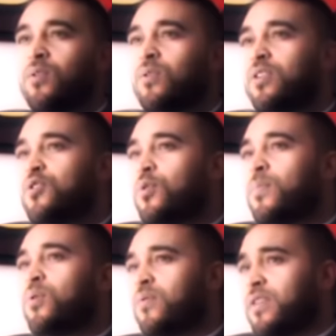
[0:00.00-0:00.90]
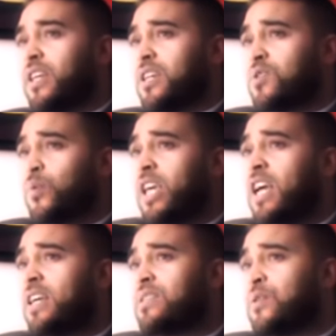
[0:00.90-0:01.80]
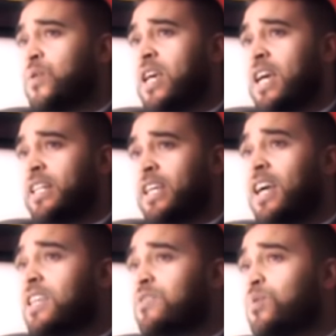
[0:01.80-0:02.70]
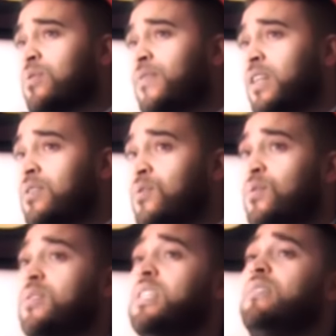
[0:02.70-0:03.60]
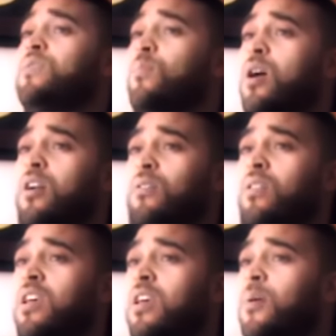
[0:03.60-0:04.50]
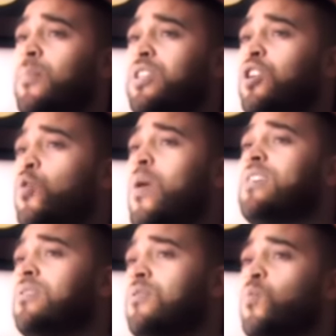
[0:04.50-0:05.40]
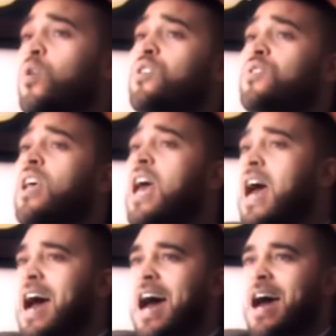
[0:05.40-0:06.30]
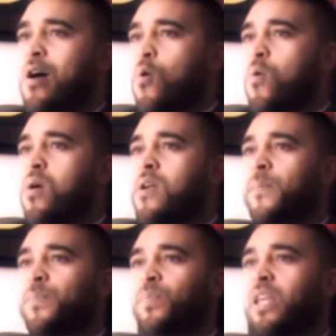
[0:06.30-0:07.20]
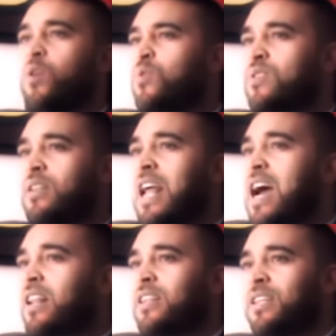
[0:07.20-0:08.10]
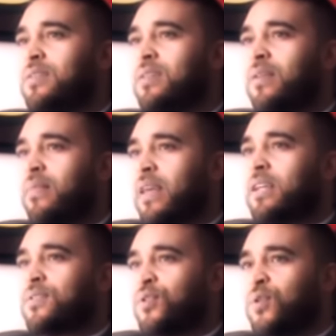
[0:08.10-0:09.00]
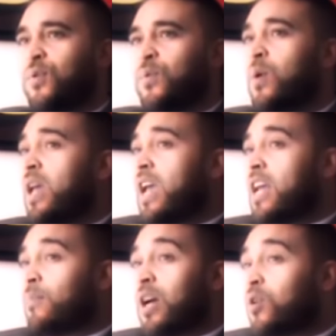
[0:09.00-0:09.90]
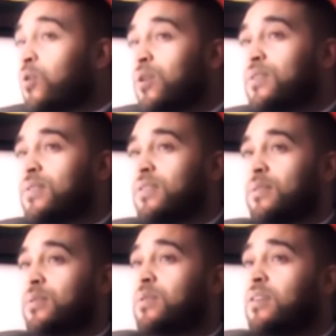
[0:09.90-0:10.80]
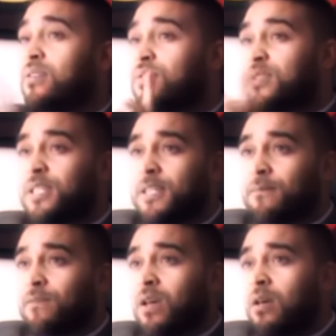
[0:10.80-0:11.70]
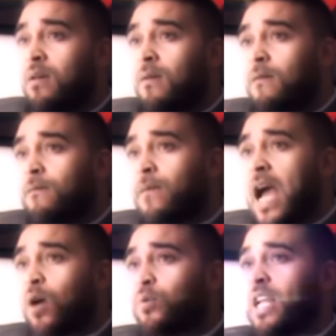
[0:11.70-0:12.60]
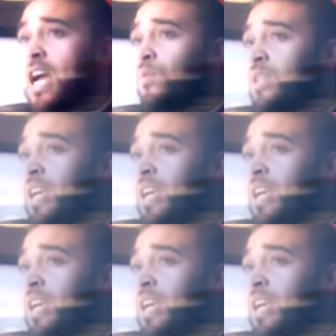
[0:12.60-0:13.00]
in order to prove this, we had to add the atmosphere to Steve's model, but the question was, how? It was not an easy thing to do, and by coincidence, Steve found out